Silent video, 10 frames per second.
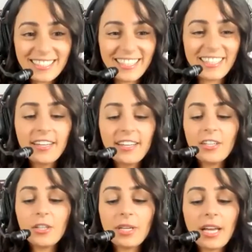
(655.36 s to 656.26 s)
it,
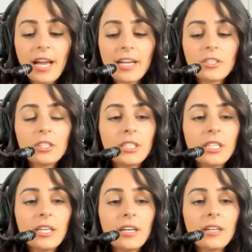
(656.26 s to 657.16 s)
you can
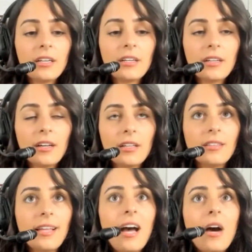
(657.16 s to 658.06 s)
actually
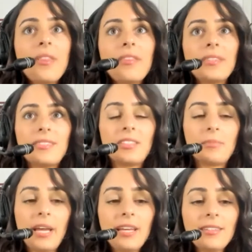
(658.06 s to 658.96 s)
allow it the
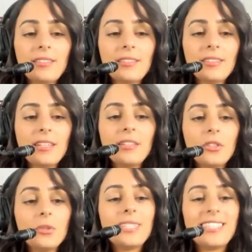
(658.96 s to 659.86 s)
space
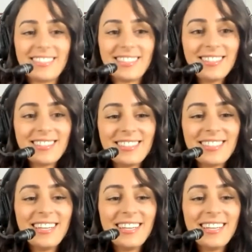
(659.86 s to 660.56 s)
to exist.